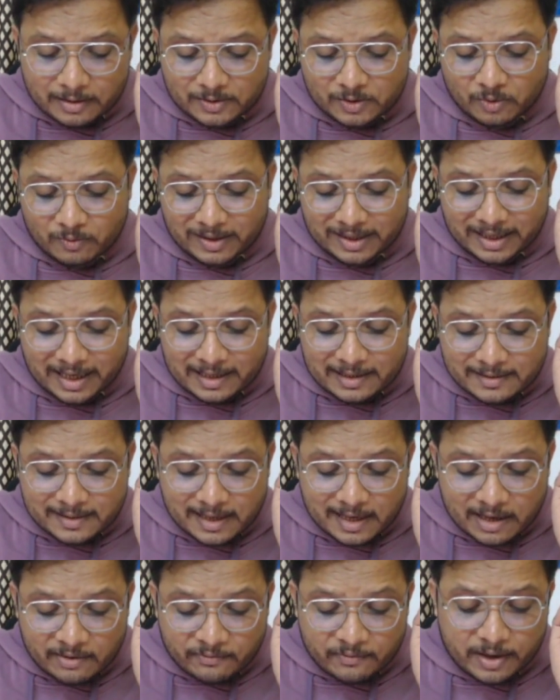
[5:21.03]
so one can say
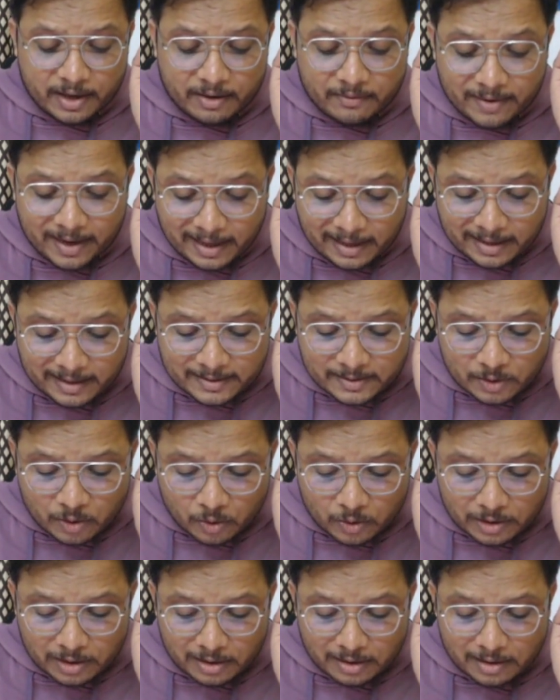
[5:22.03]
if event is
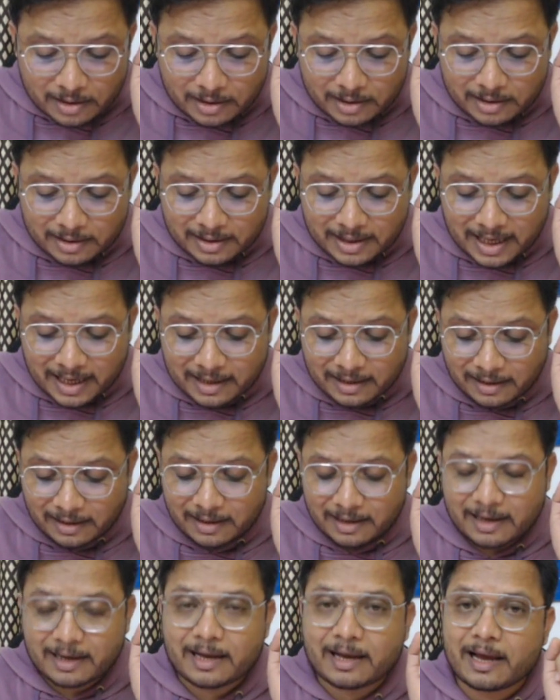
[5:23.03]
known, then
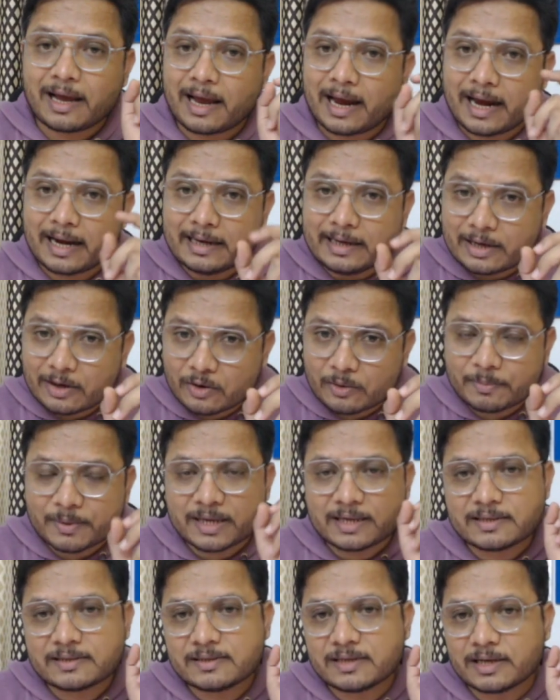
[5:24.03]

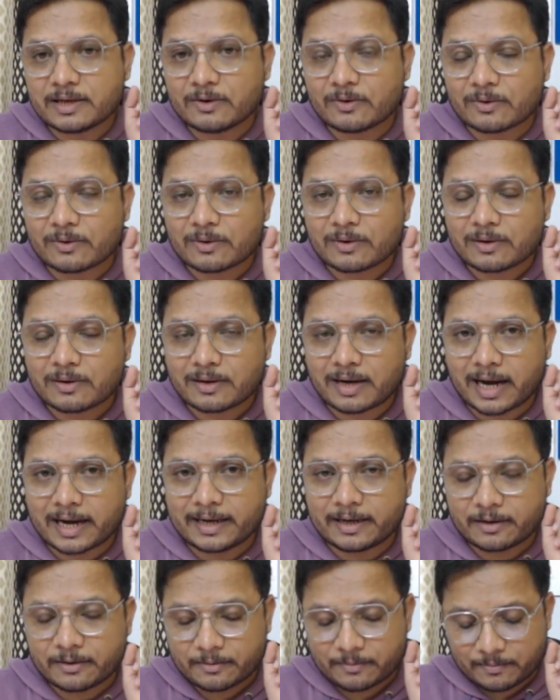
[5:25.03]
entropy is zero,
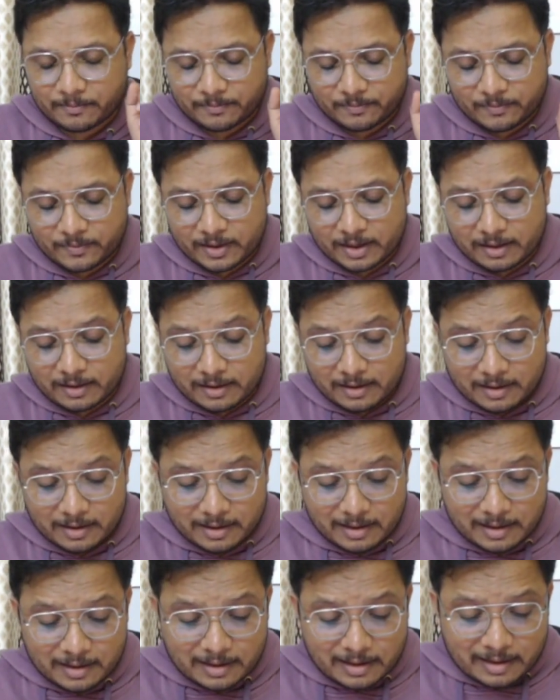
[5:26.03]
right?
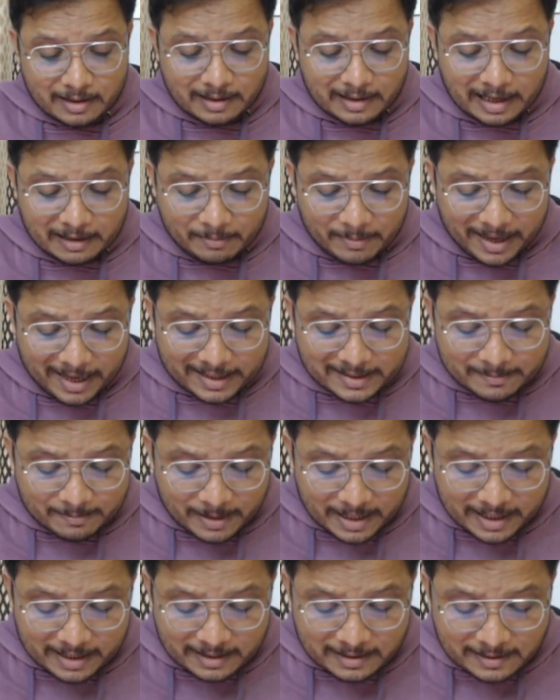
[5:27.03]
Let me
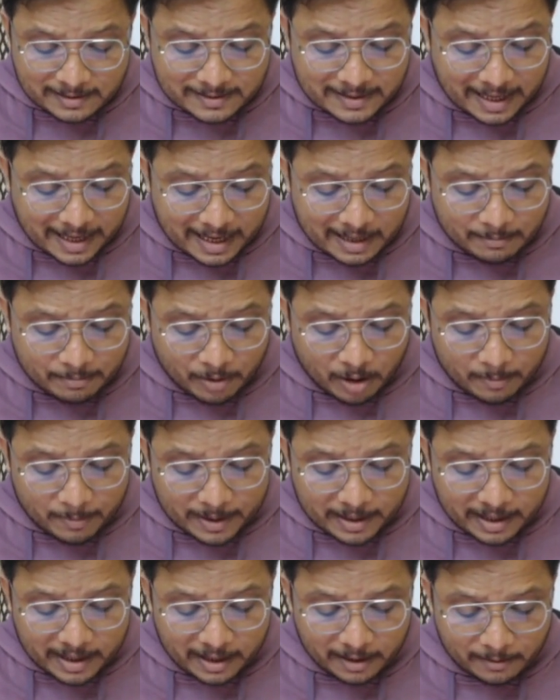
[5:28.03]
explain second
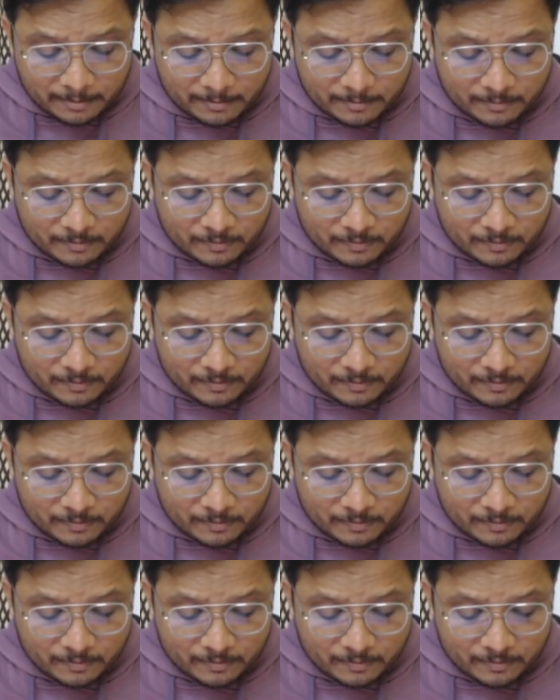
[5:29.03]
property.